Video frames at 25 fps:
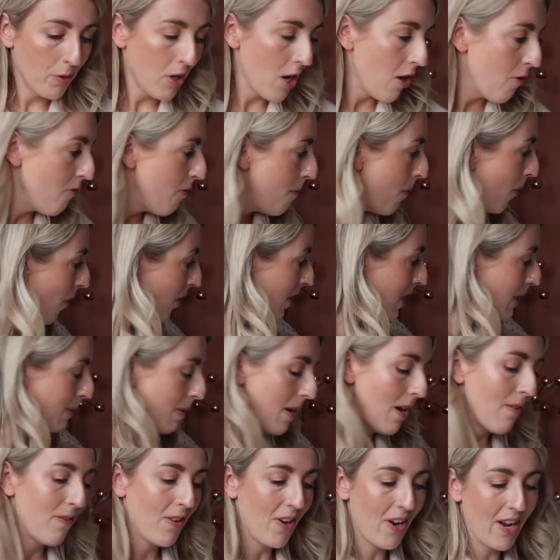It reminds
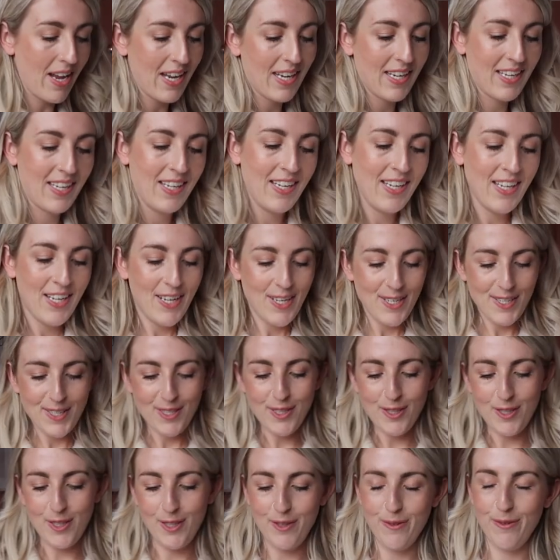me of like,
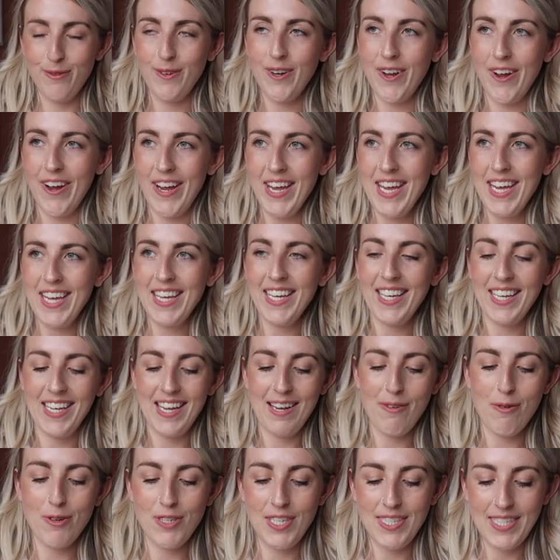sort of like,
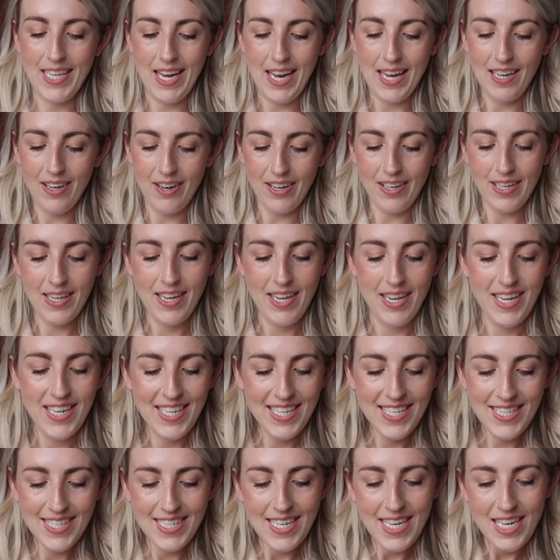what should I say, like
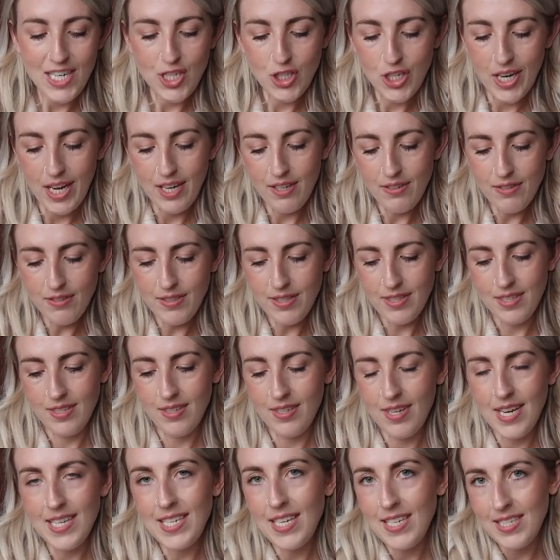seashells?
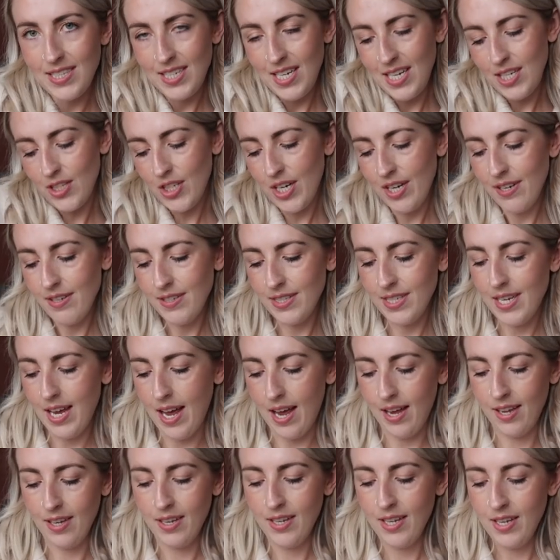Is it seashells?
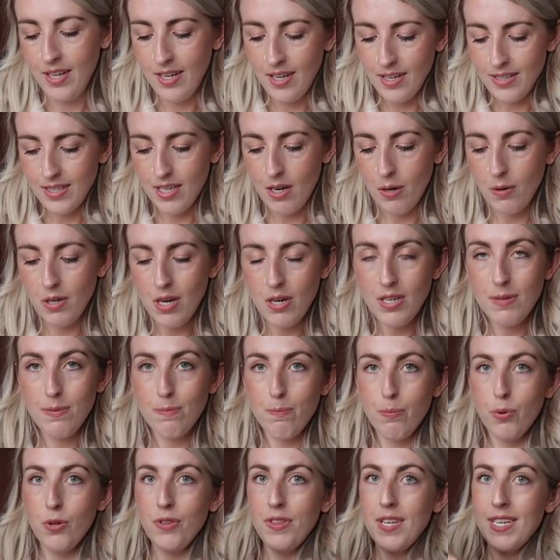Yeah. So I'm going to
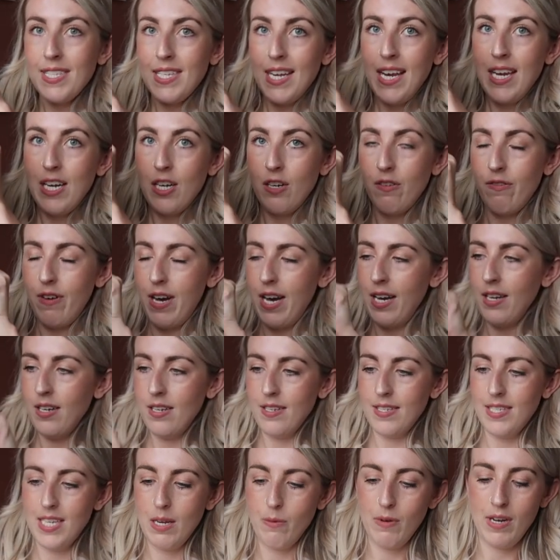put this inner in
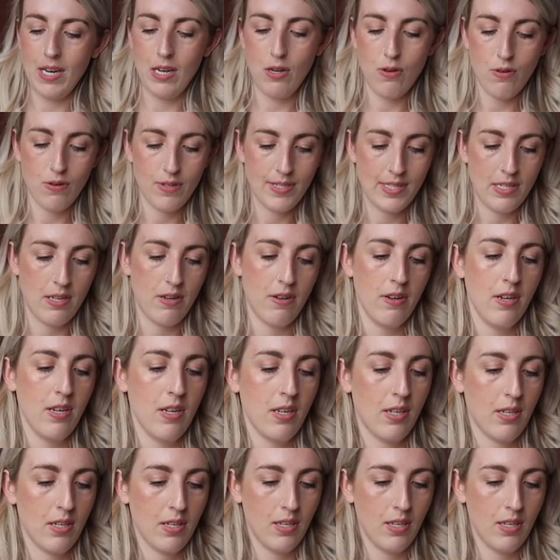and see what it looks like.